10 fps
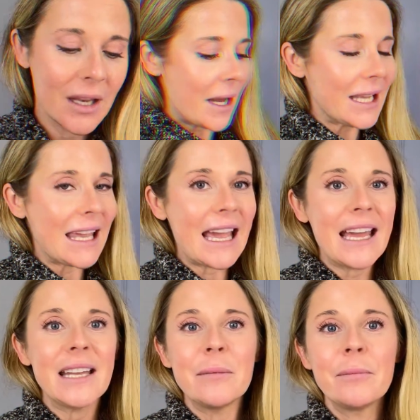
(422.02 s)

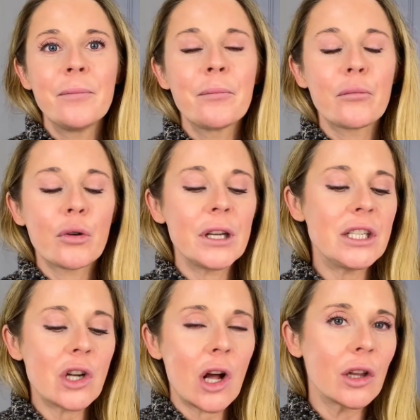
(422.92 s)
Again,
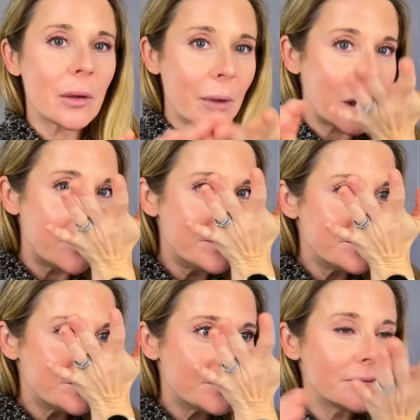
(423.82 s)
pretty tolerable
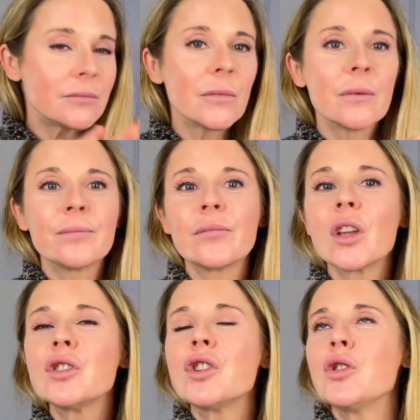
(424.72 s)

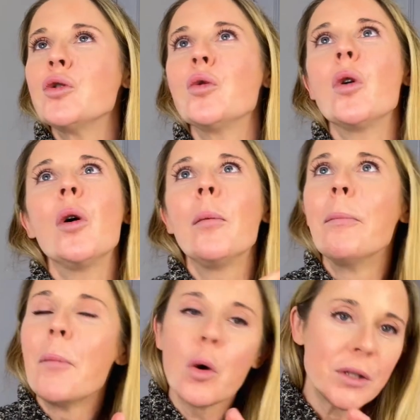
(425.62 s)
to
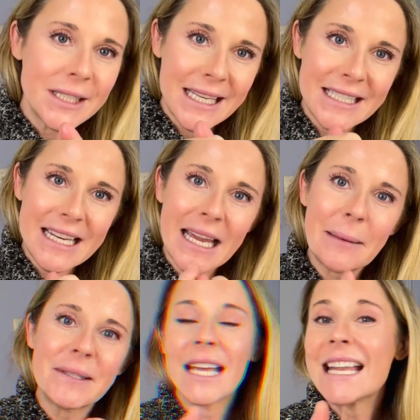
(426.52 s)
most skin
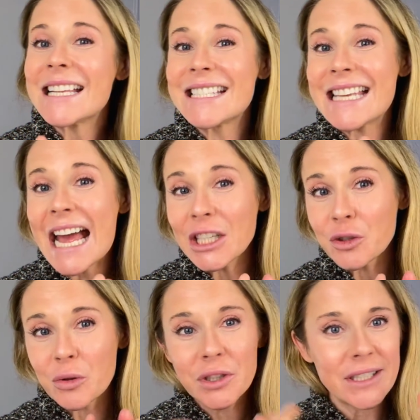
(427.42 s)
types. It has
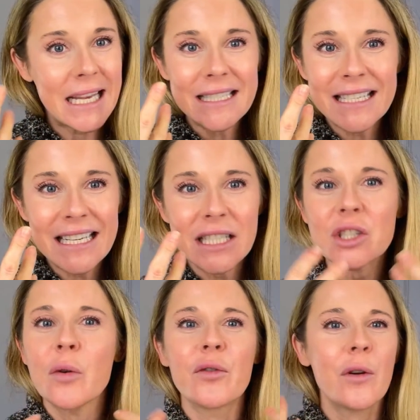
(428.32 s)
natural scent in it,
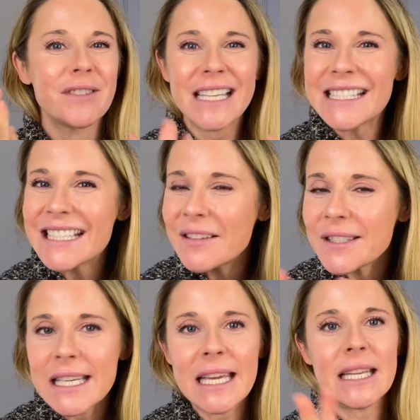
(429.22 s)
so if you have sensitive
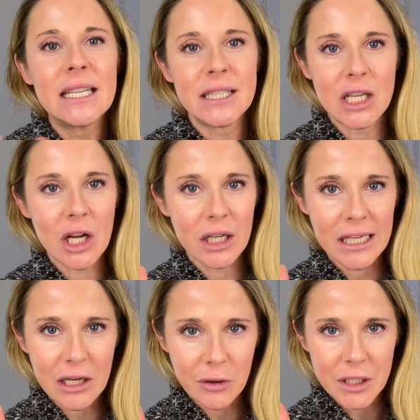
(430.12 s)
skin, it's not
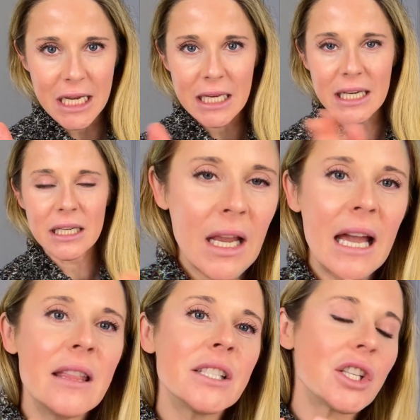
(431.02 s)
going to irritate it.
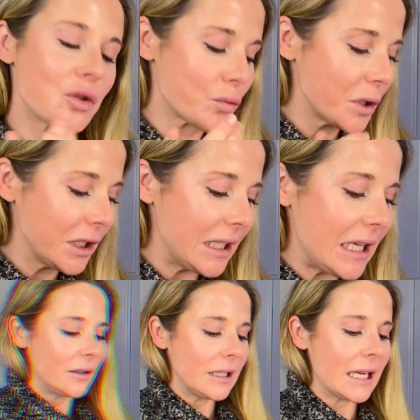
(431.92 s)
And this is
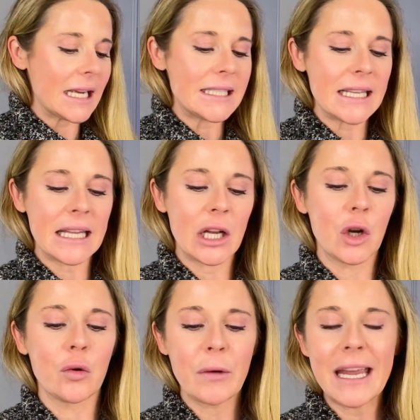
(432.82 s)
really, like I said, like a
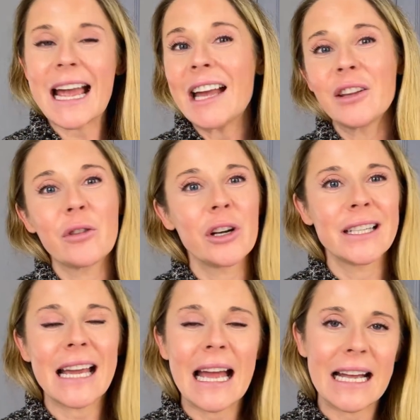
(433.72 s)
great
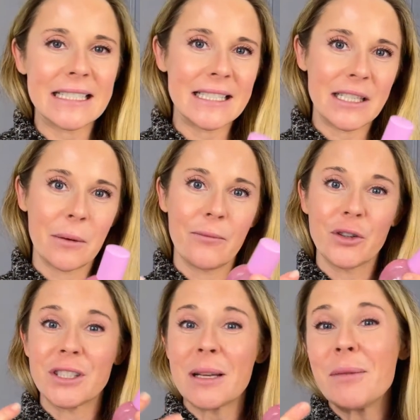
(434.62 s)
hyaluronic acid serum
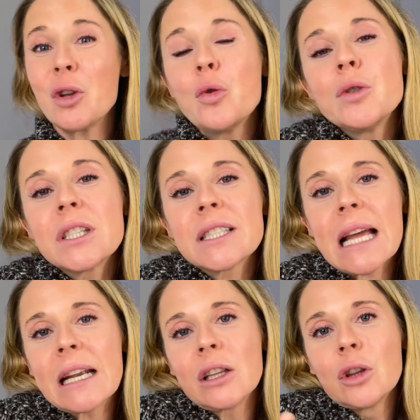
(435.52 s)
for somebody who's just
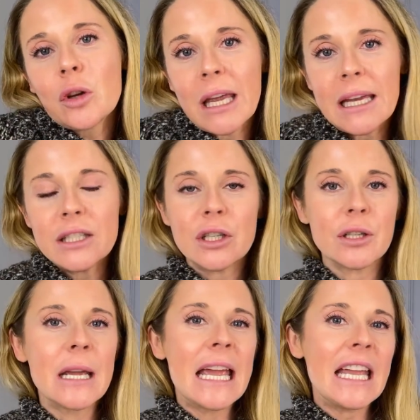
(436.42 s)
kind of looking
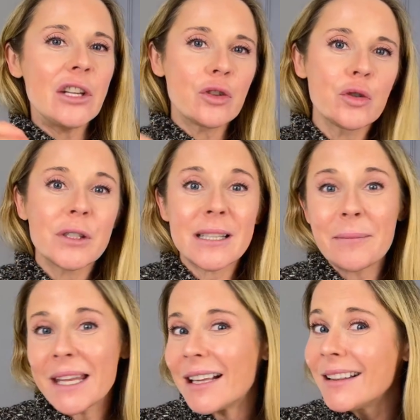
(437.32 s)
to introduce
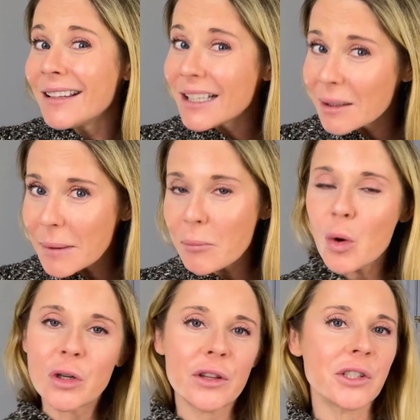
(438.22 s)
something a little bit
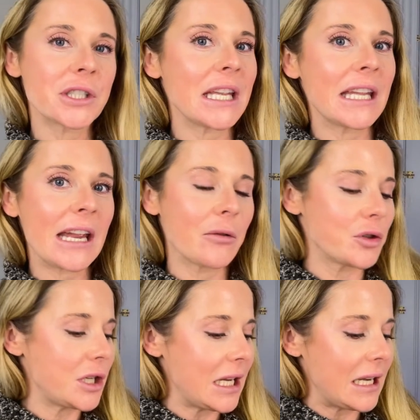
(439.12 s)
more to their skincare
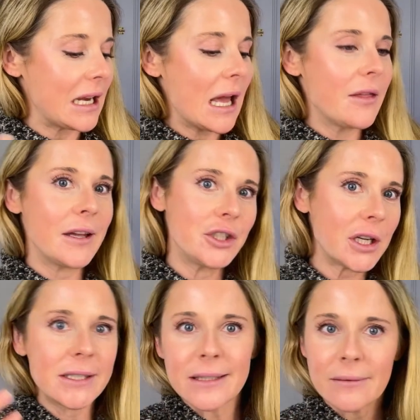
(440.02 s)
routine than
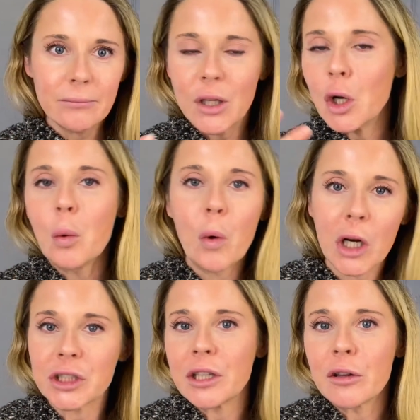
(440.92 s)
just,
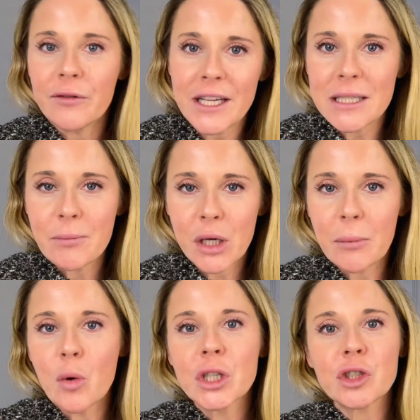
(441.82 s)
washing their face and putting
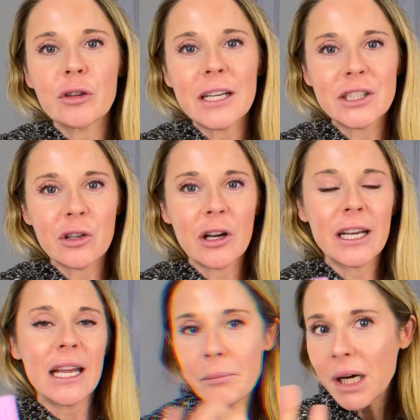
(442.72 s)
moisturizer on
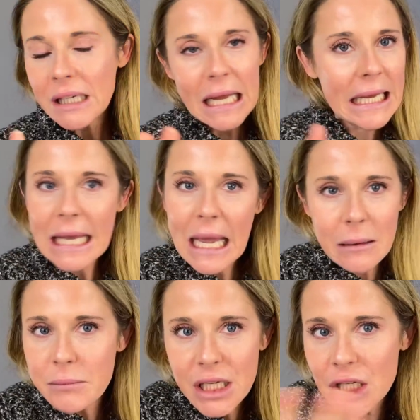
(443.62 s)
it. But it
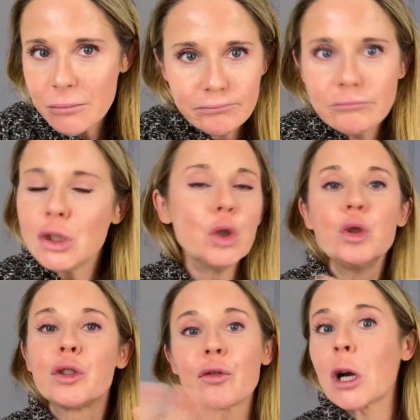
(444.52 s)
can be
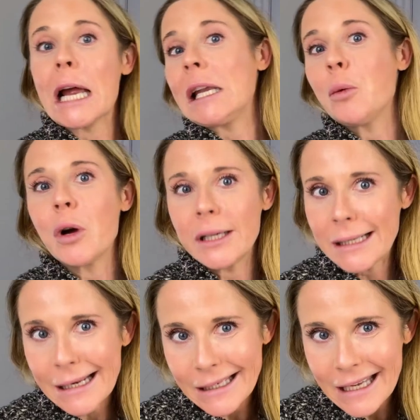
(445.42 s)
used for anyone at
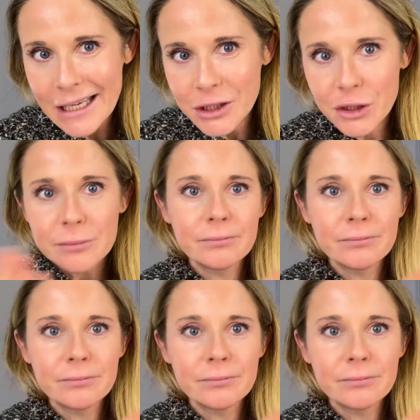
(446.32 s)
any age.